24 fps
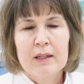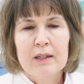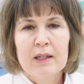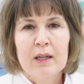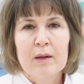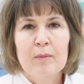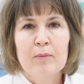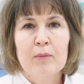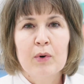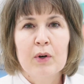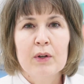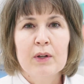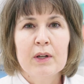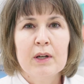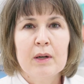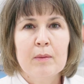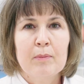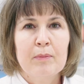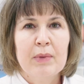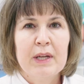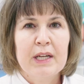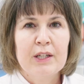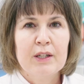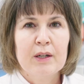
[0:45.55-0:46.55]
that bother the
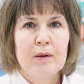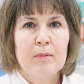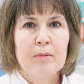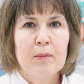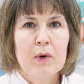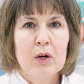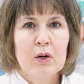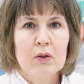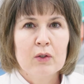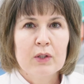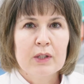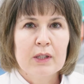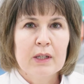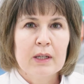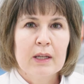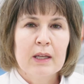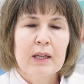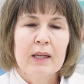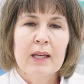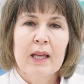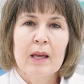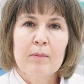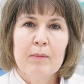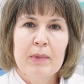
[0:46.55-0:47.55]
patient most
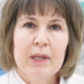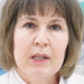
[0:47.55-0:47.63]
can